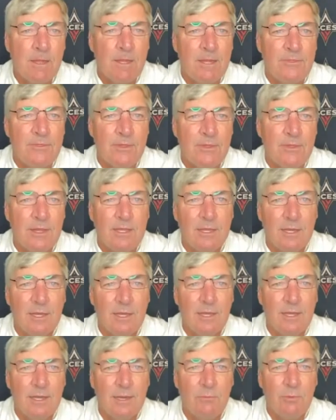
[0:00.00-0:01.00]
I think
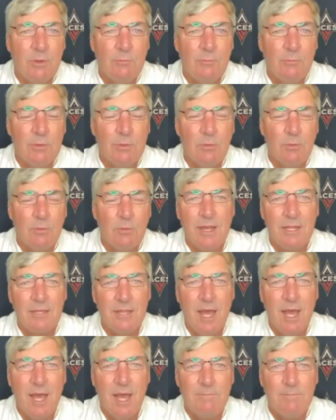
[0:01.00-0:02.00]
uh, when we run
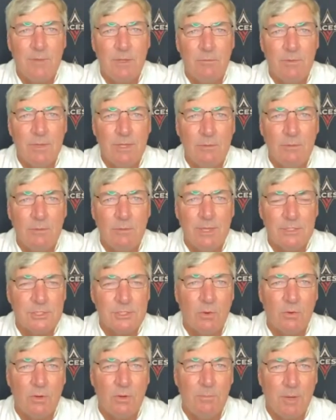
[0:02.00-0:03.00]
like that, then we, we can
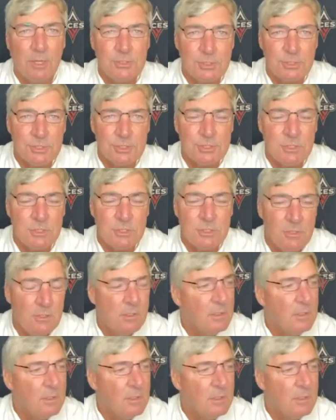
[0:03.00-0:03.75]
score in bunches.